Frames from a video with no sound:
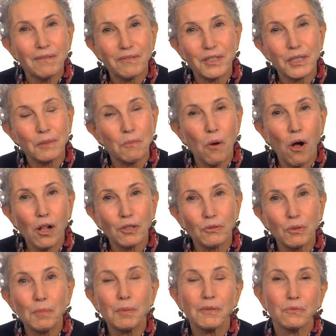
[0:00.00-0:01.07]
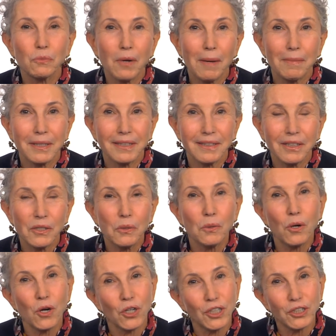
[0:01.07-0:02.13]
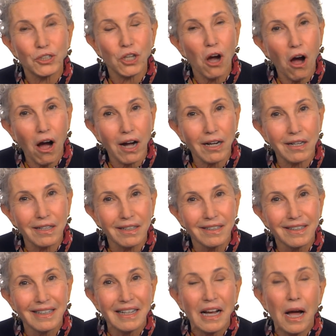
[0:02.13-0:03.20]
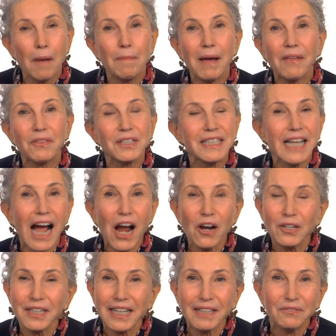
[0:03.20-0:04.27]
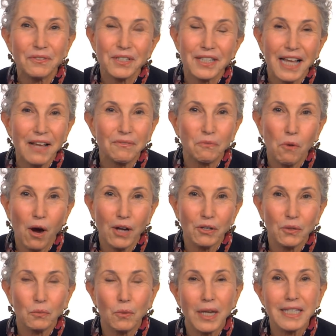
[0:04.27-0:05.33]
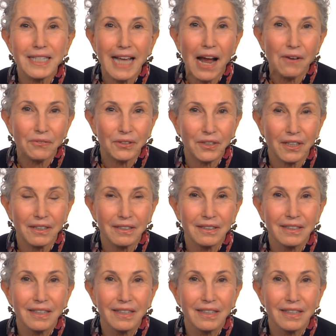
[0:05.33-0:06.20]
of a small group of women who heard a talk about the dire need for safe water in West Africa